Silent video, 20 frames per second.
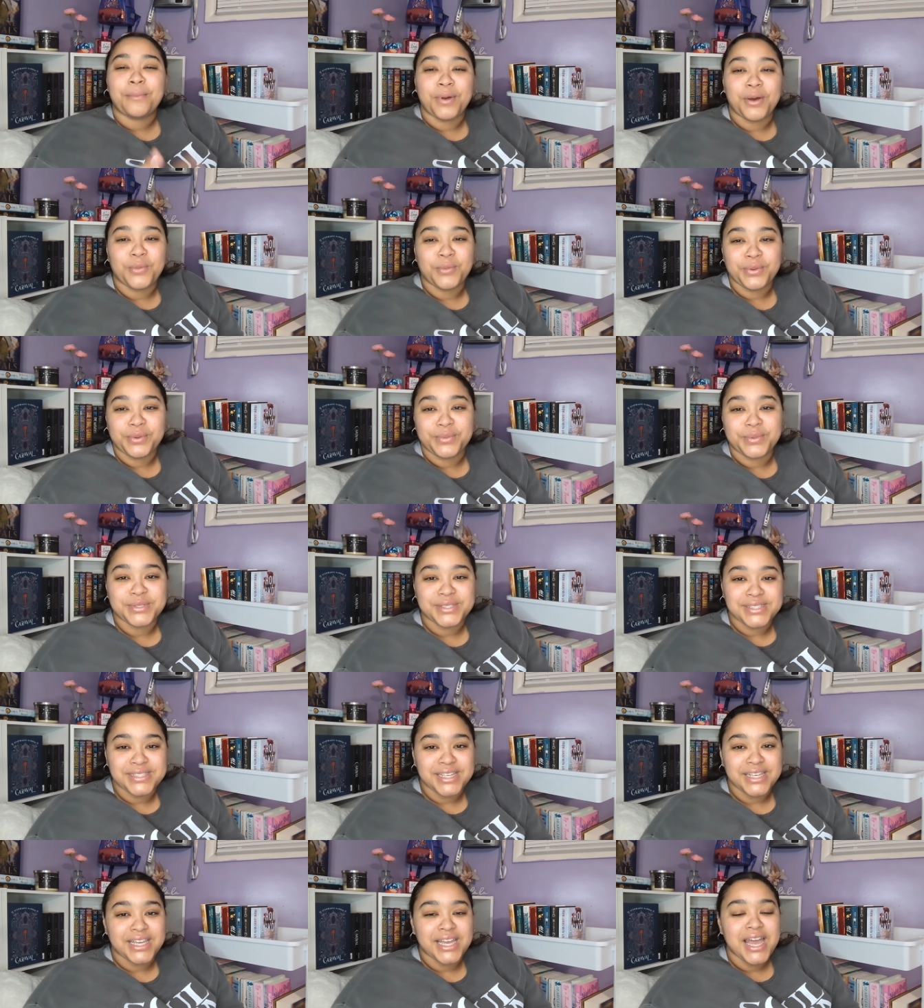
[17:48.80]
but we will
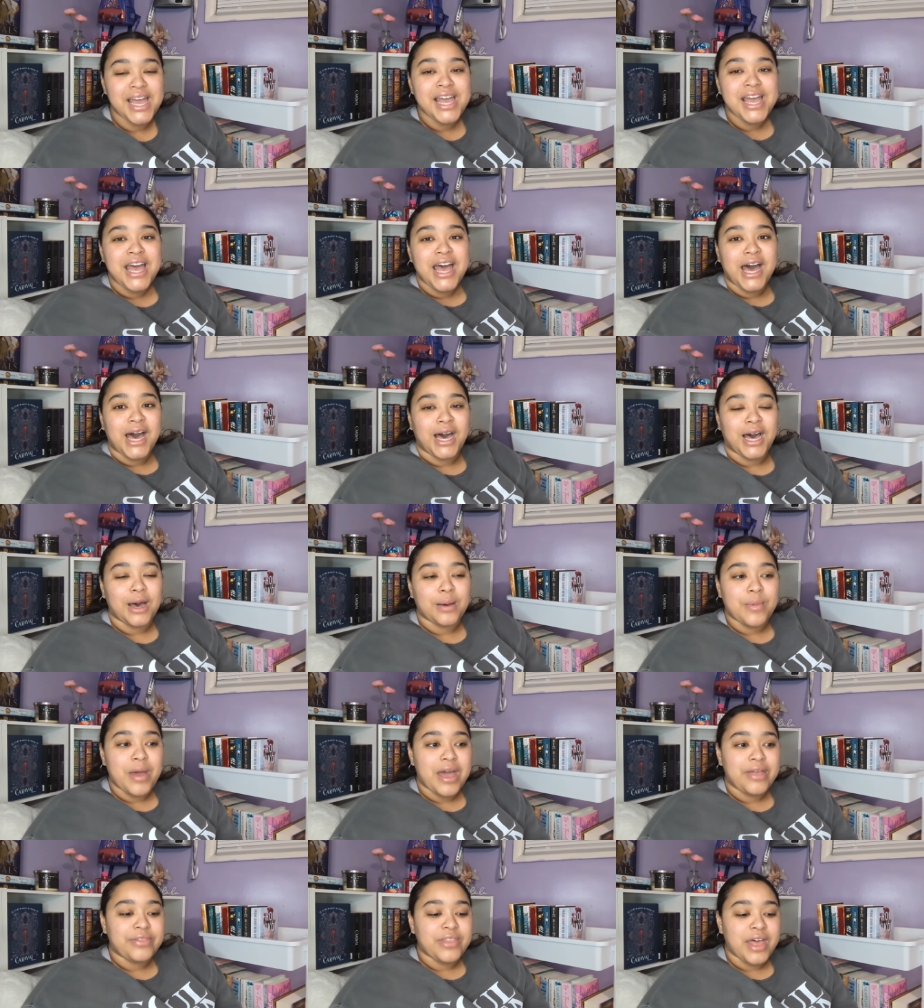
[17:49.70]
see. Um,
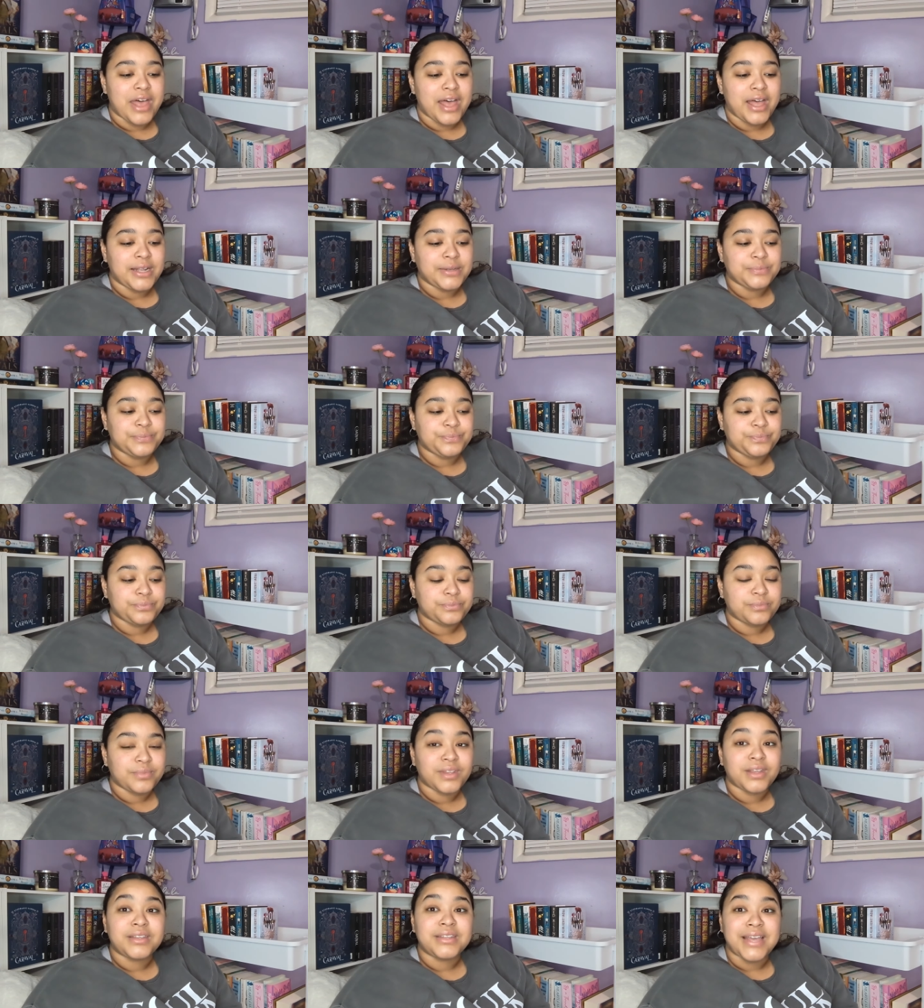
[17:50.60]
and then,
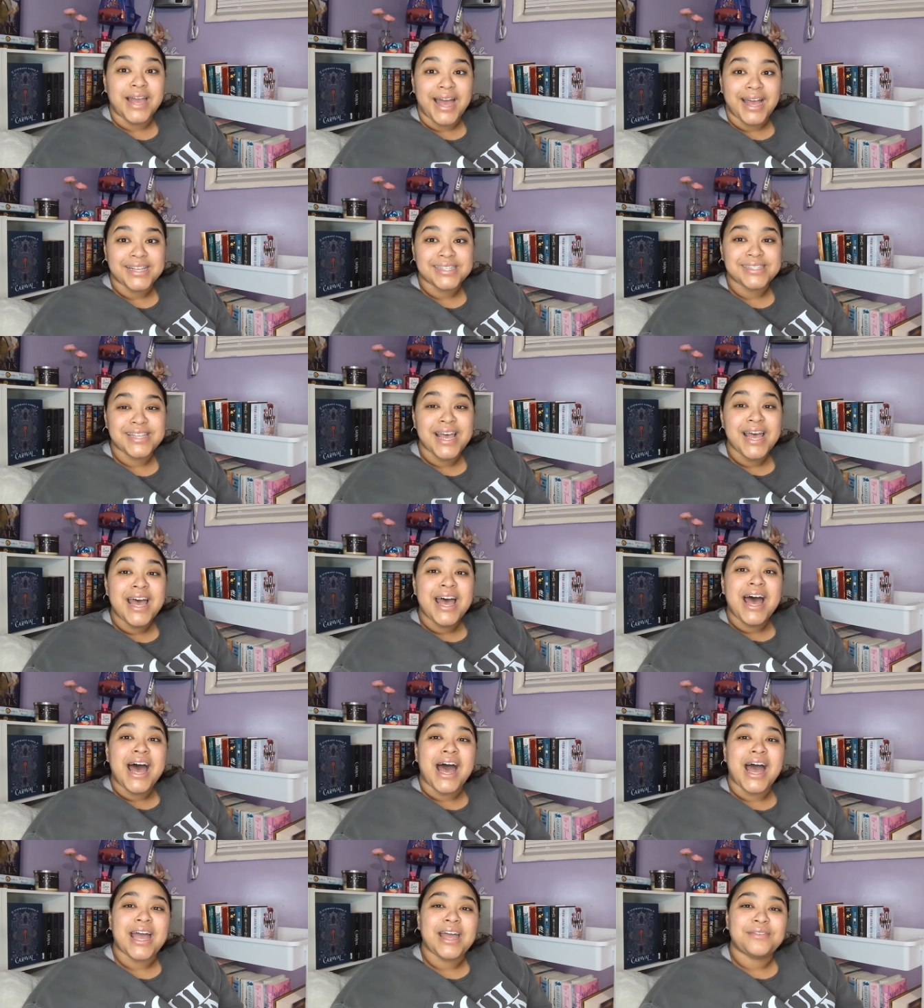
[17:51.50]
yes.
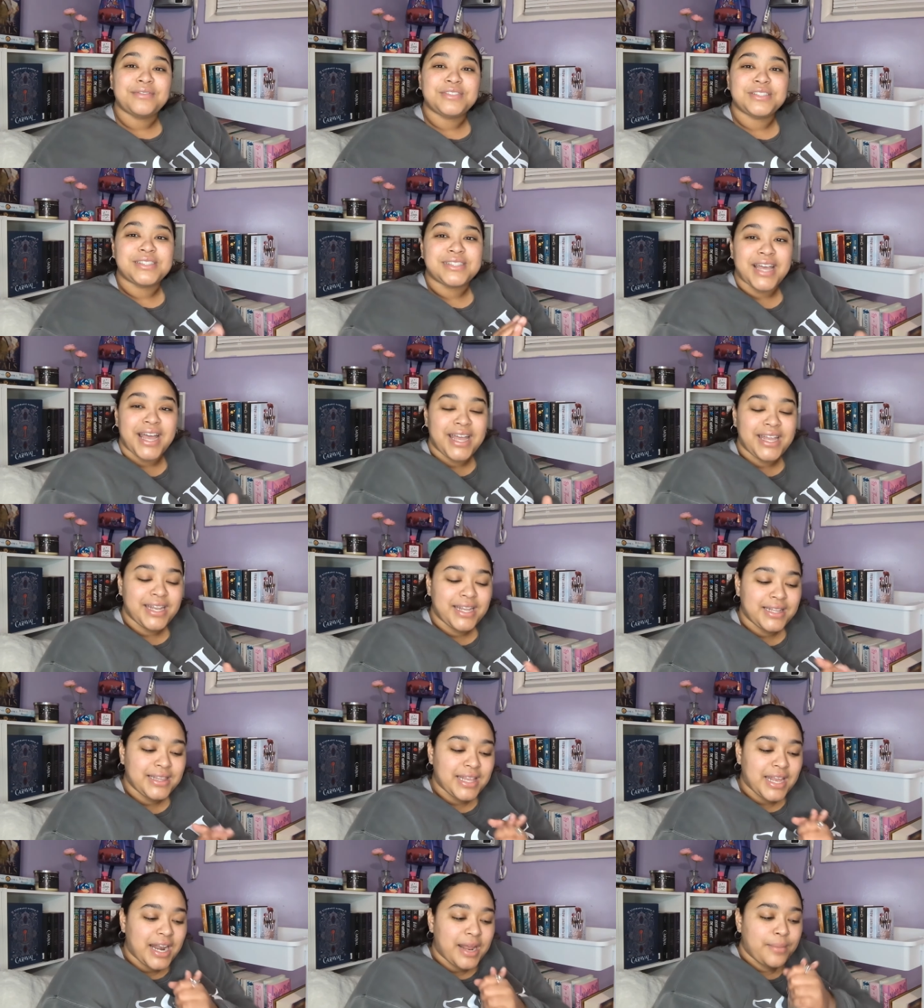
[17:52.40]
I have
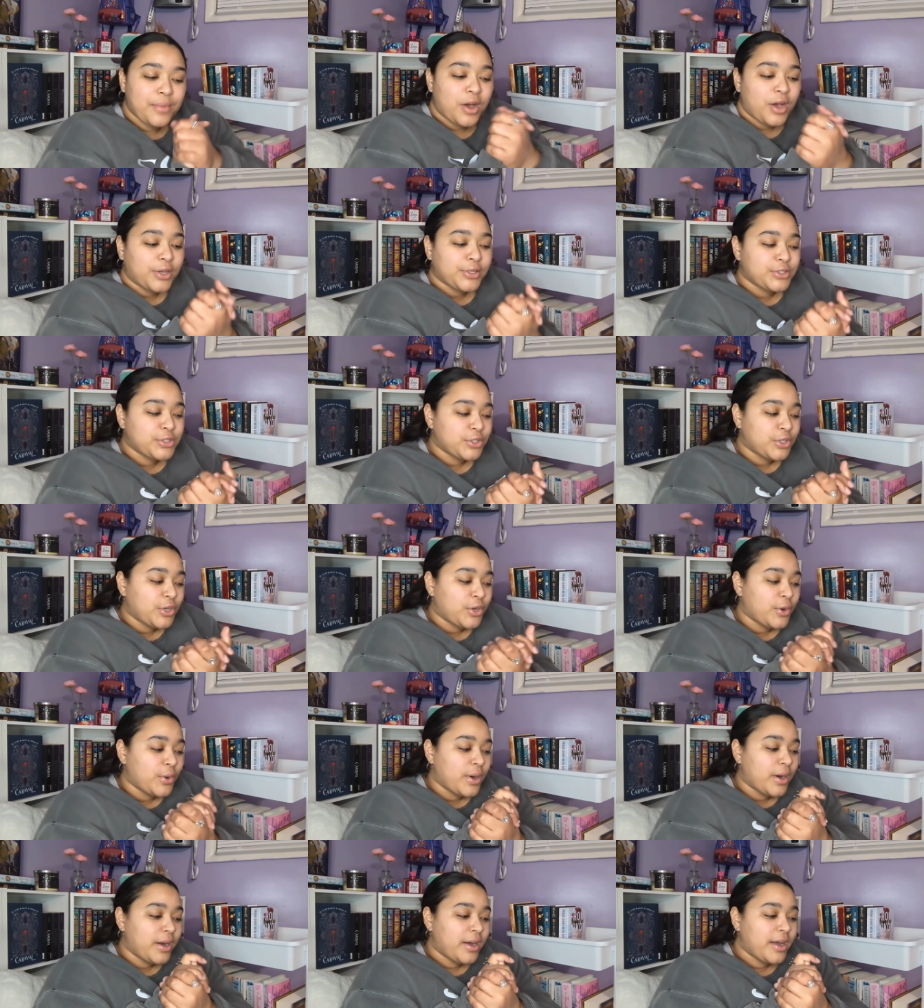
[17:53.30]
decided that I'm
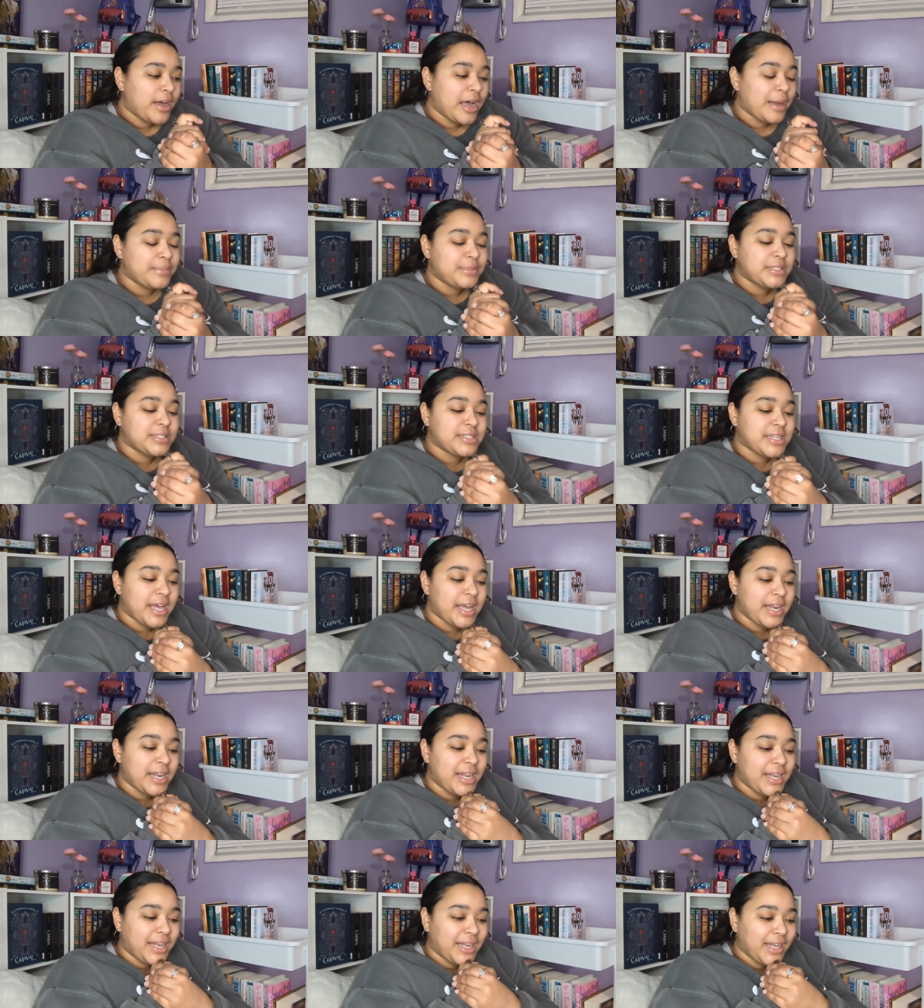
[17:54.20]
also, I'm
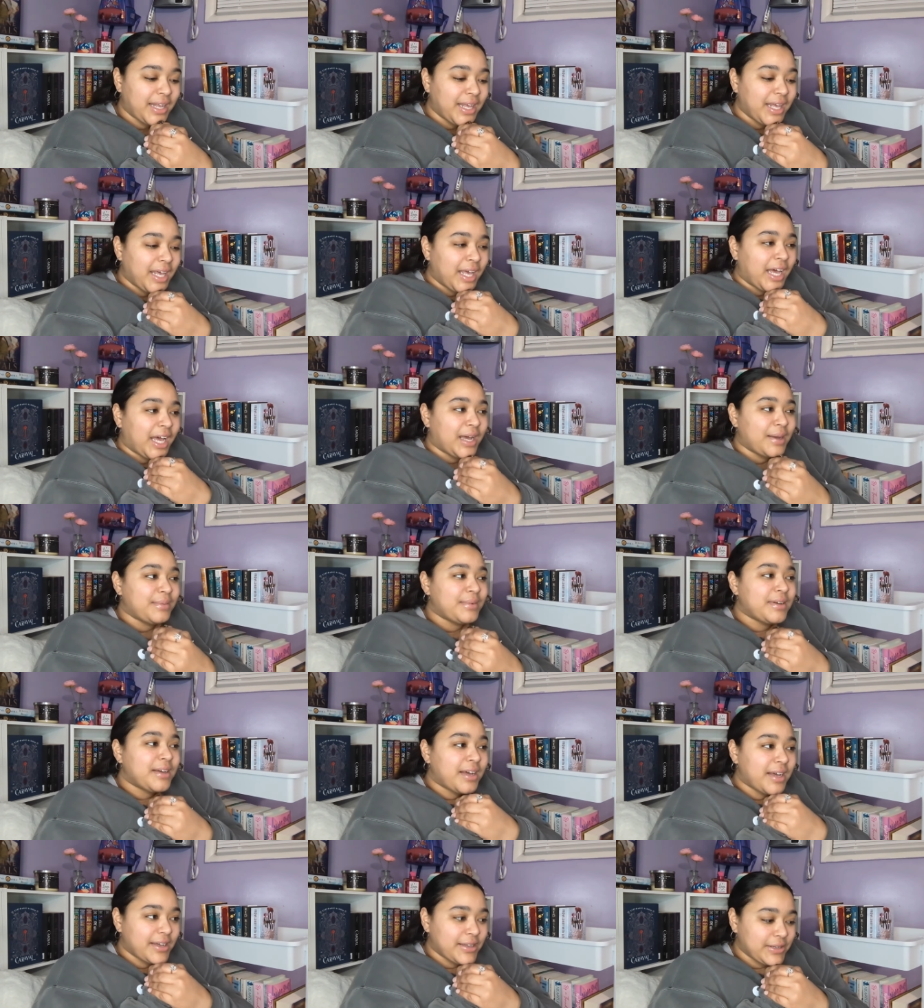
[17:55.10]
decided, I'm,
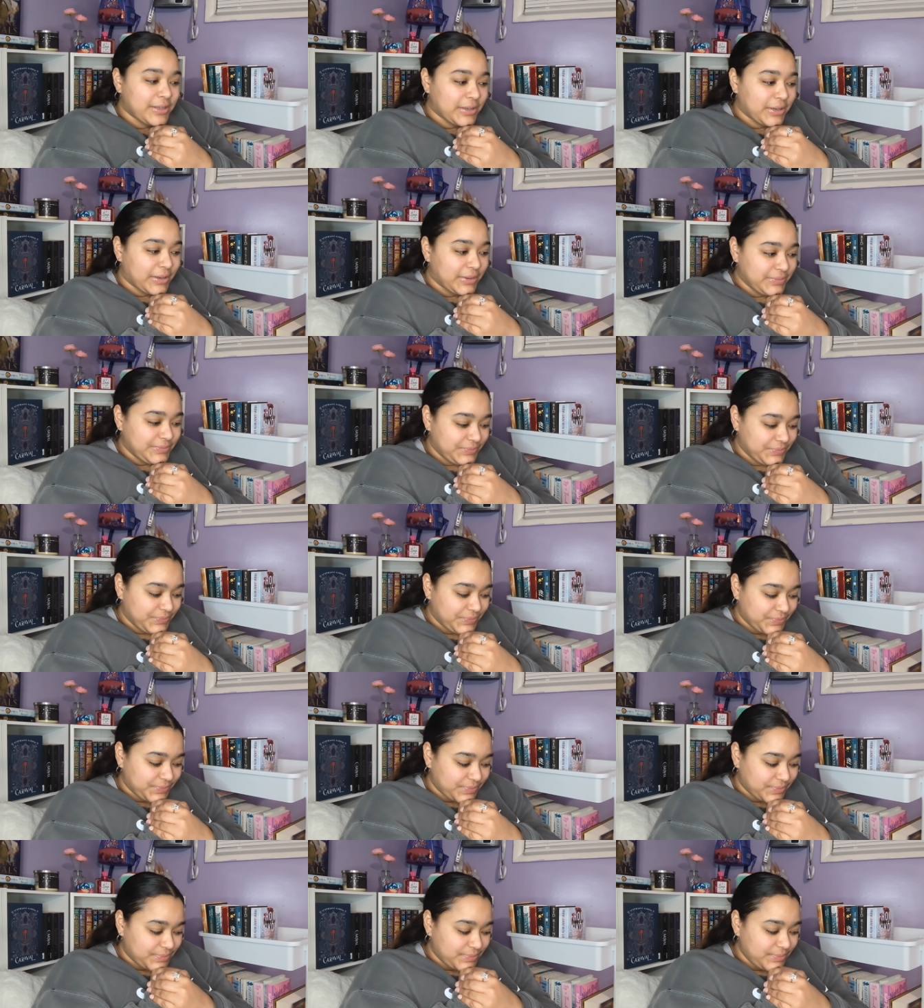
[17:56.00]
I don't know.
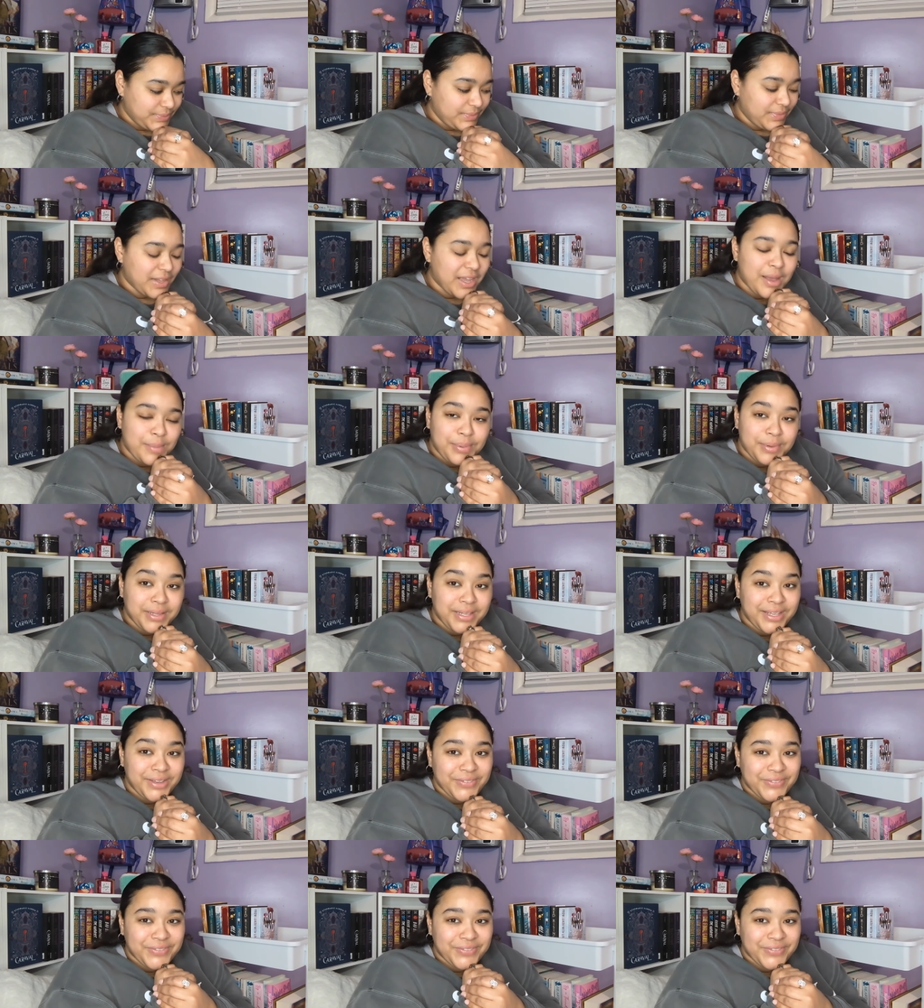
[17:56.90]
I believe,